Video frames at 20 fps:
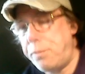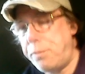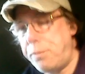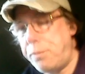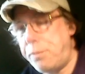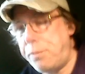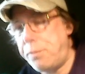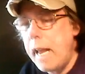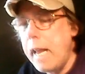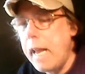
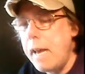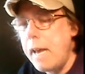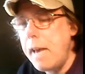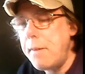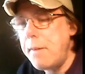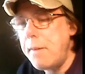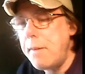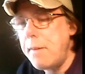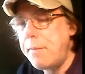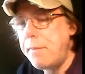I
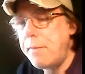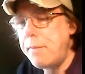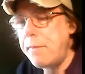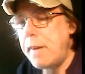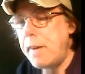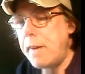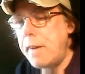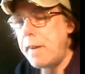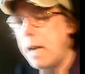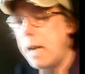have
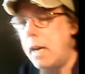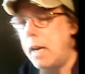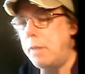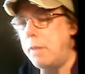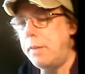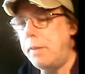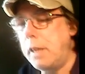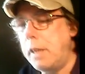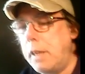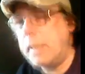
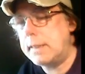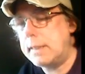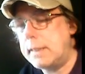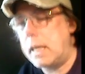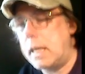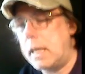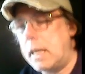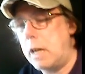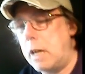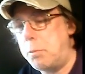various
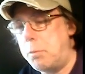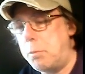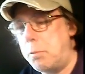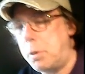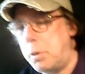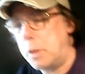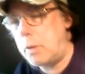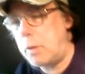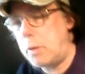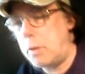programs
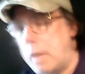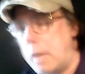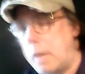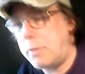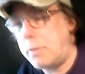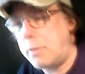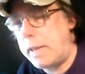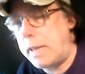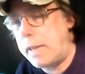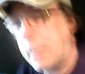like
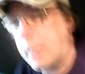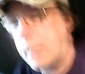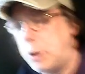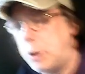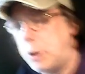jazz,